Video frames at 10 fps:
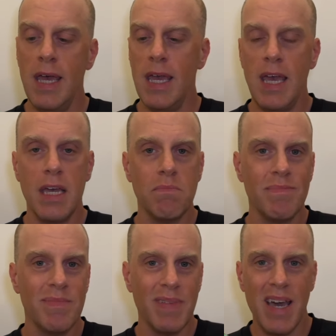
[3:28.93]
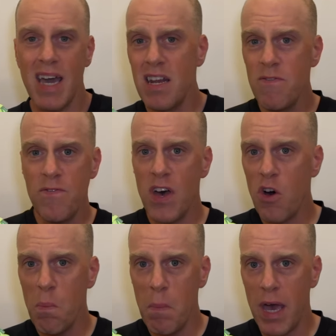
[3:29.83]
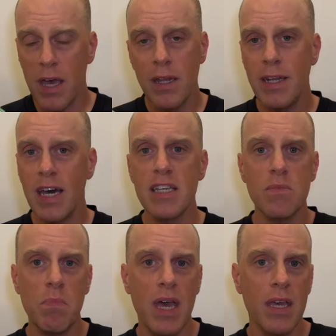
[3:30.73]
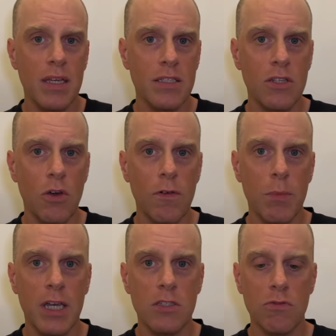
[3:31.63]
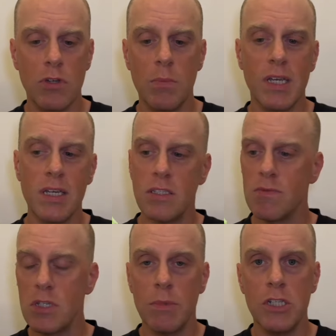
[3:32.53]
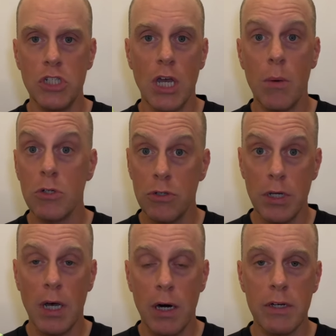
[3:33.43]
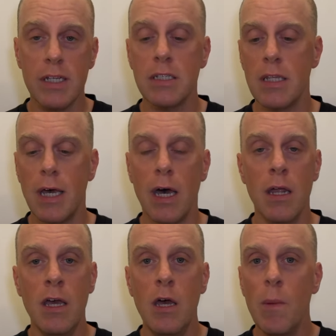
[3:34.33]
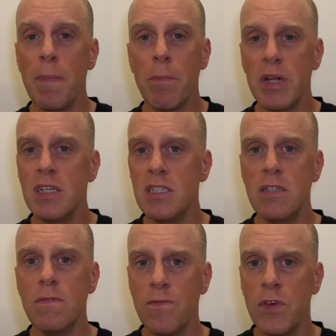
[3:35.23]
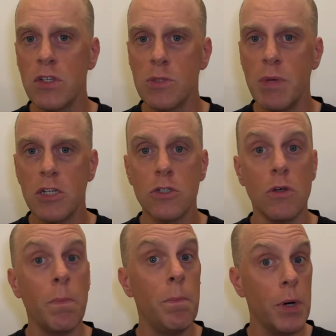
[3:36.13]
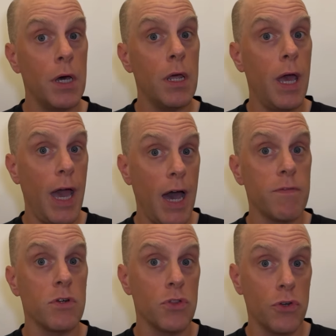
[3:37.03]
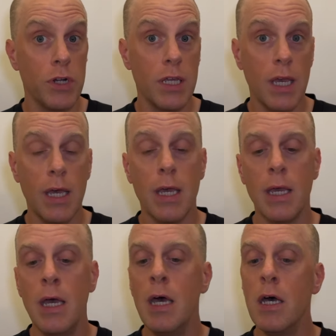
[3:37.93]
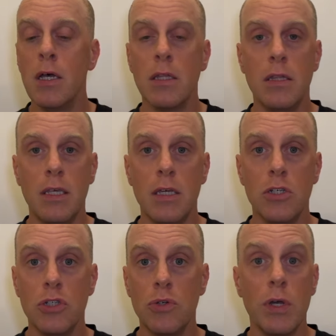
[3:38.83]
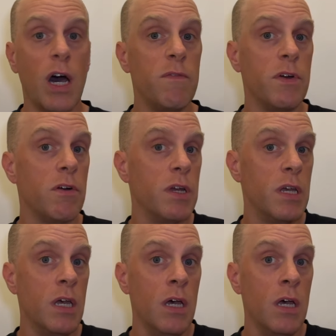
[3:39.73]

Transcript: it kind of felt meh. Not as meh as the Novablast 3 because of some of the geometry. I'll get to that. But it didn't feel special. But after 30K, the shoe got very